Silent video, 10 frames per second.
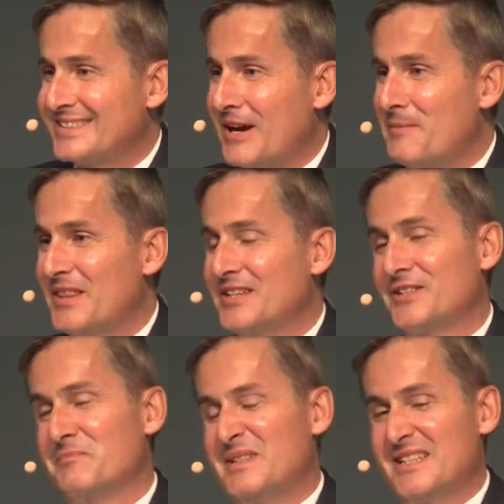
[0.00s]
So, I mean, there
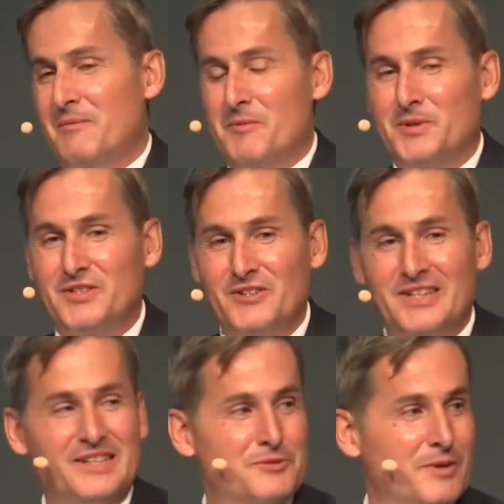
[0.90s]
should be some
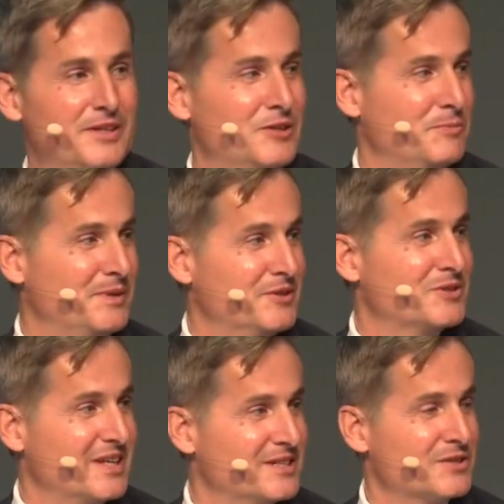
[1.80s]
opportunities where the UPU
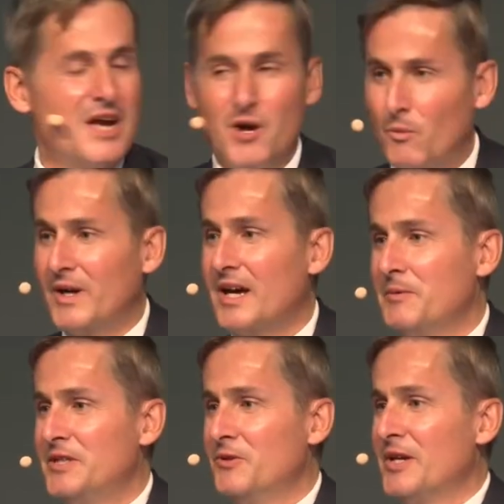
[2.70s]
says, what are
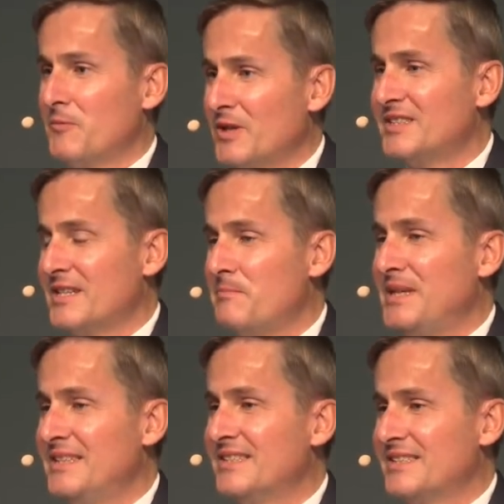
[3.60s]
we doing? What is the
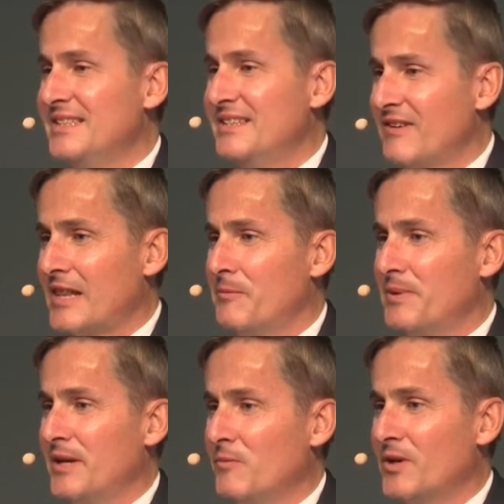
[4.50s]
PTC
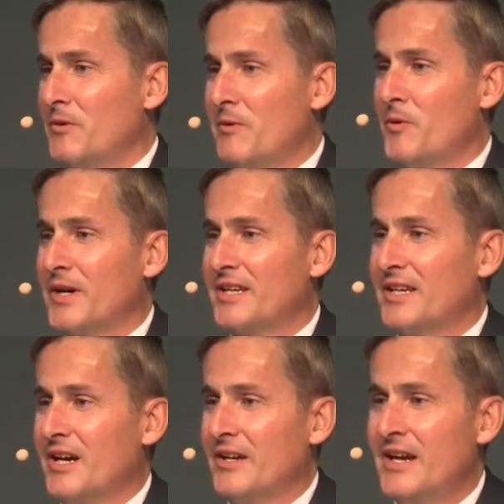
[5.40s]
developing? What are we
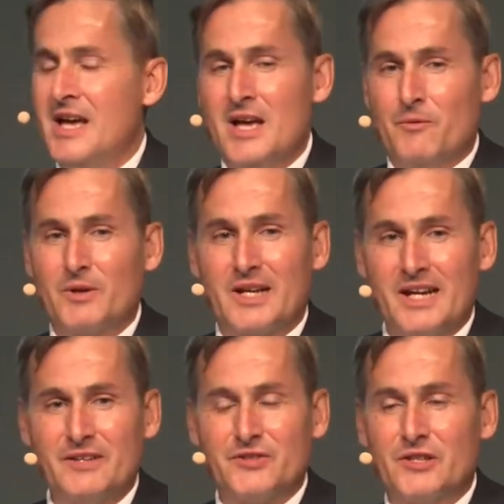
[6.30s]
working on? What
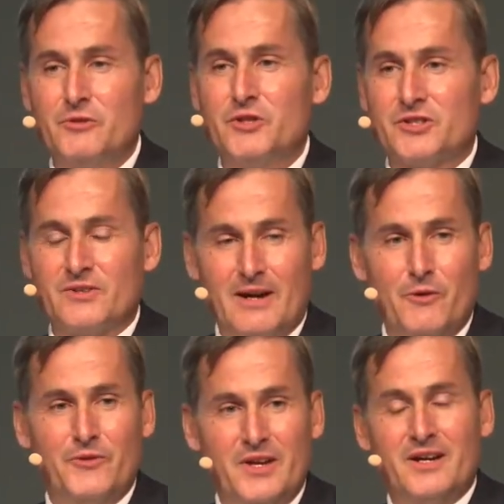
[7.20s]
kind of solutions are
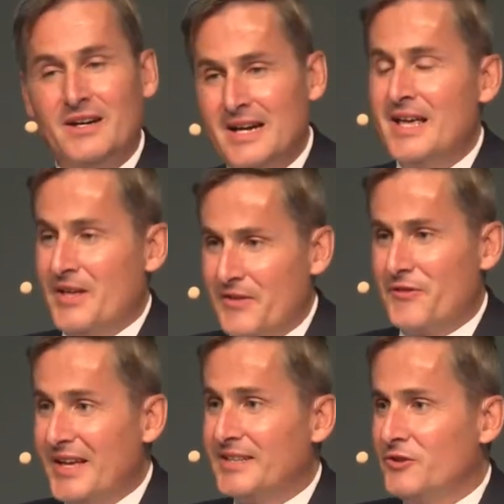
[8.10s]
out there
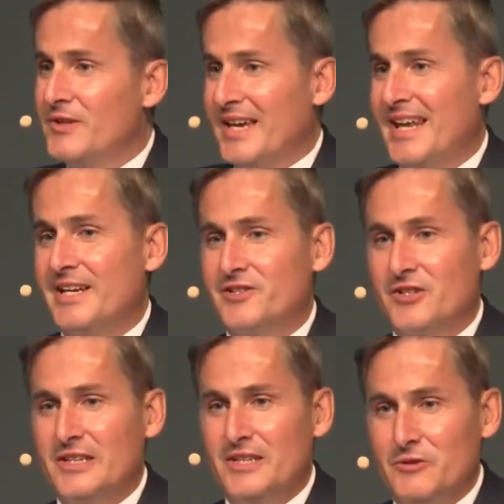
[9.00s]
that you can
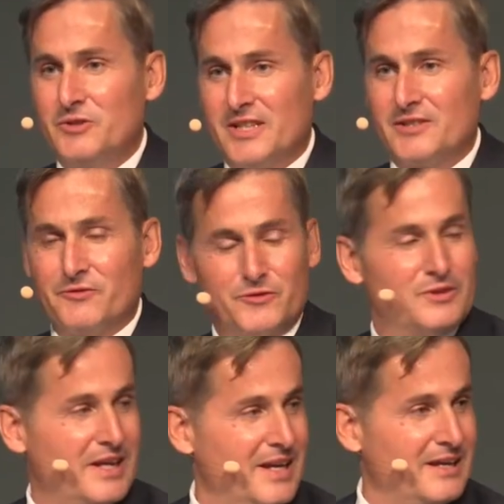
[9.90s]
actually use as of
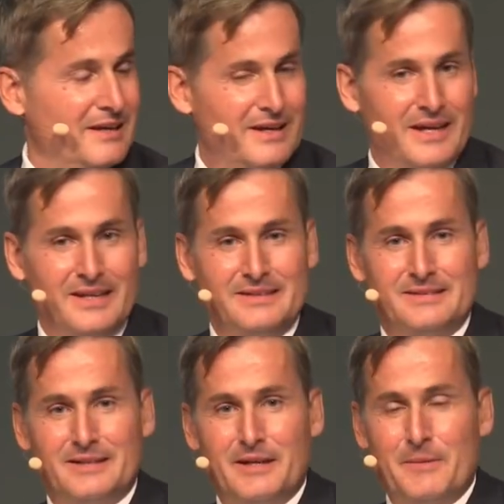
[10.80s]
today?
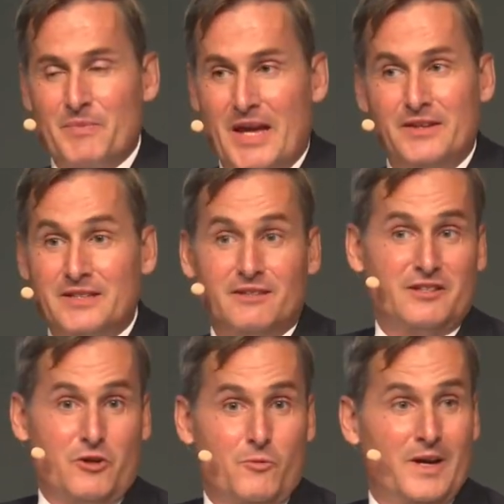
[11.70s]
And and it's
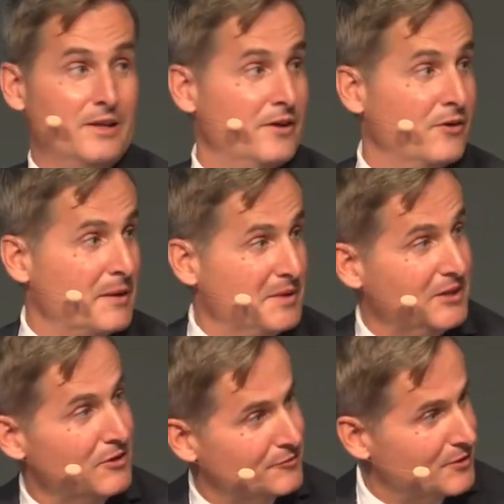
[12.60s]
not so well known. I mean,
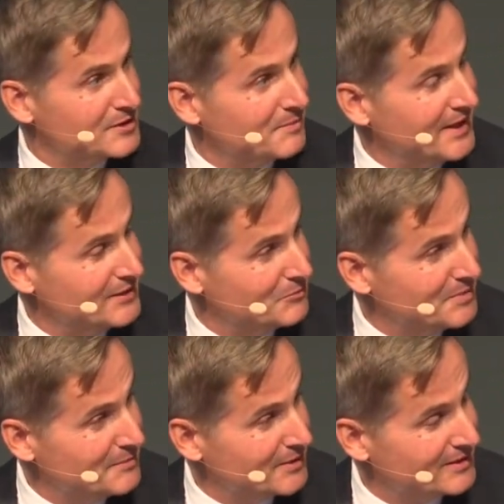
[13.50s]
you have to explain to
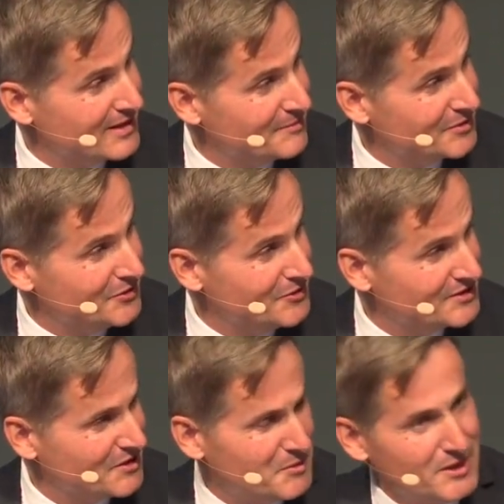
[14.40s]
people that come to you
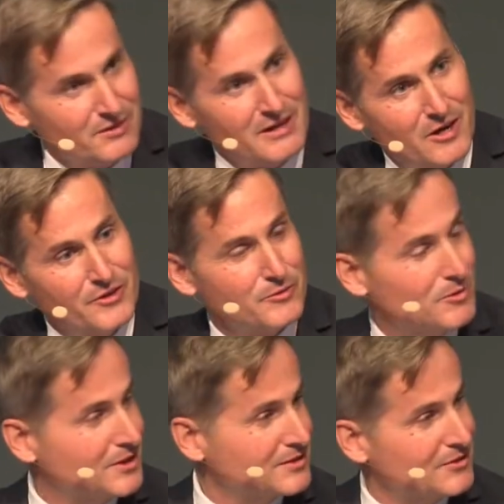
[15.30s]
and say, we don't know how that
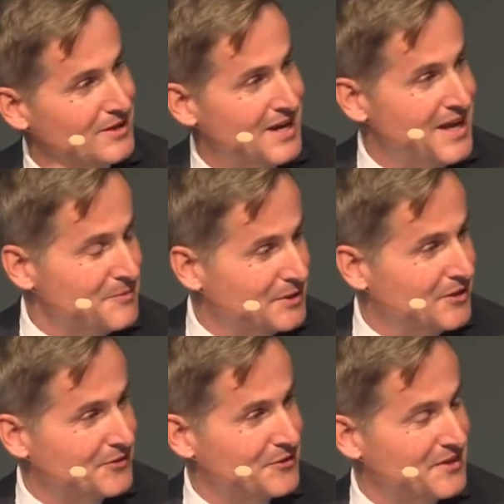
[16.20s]
works, or we
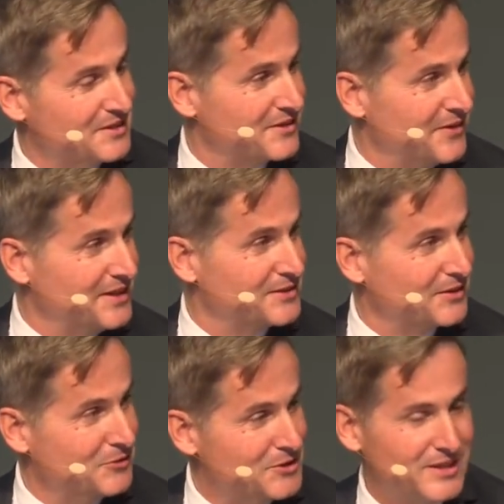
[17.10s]
don't know, is there any
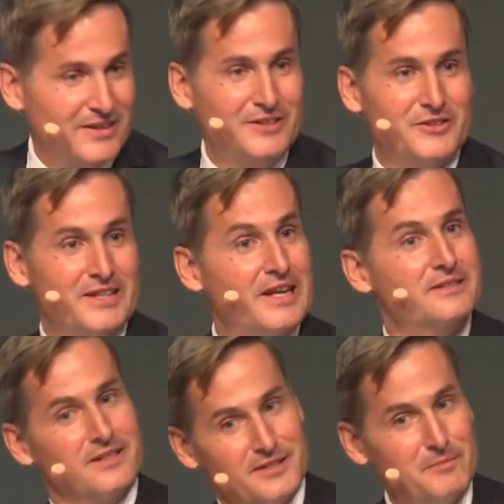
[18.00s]
solution? And then you say,
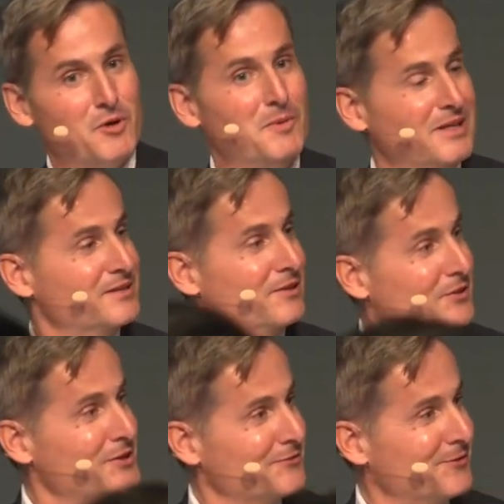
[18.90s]
yes, there's a mobile
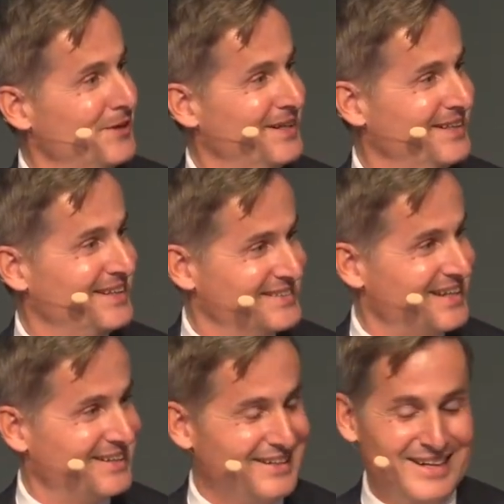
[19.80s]
solution for it, and
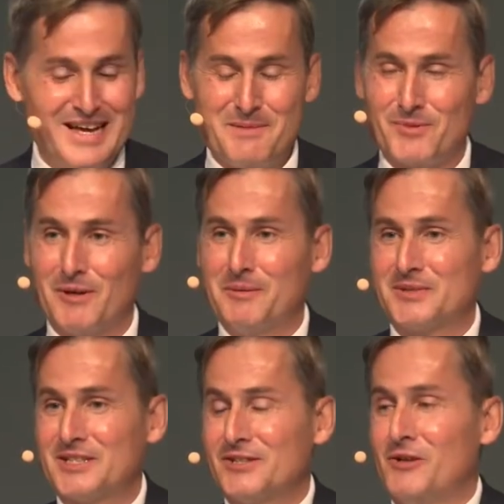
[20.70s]
suddenly
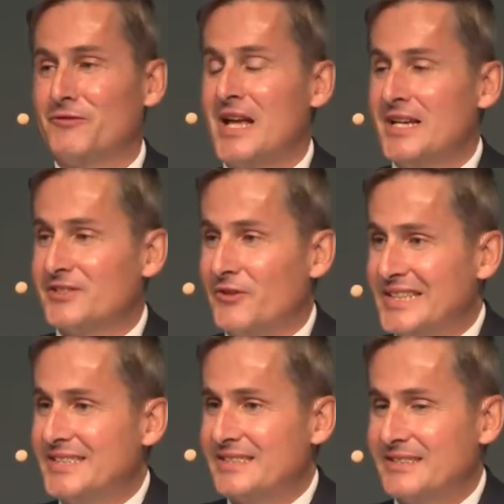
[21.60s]
problems are solved. So
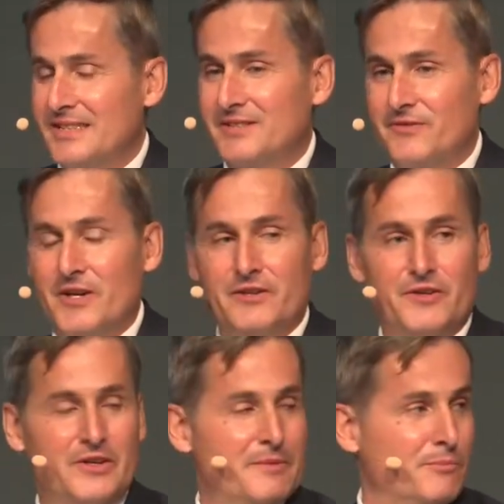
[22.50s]
that's very,
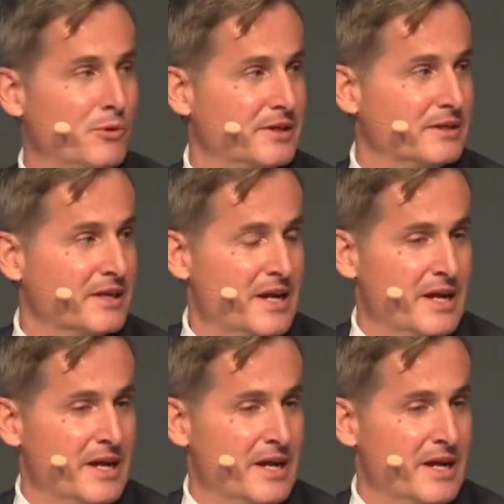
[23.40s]
very important.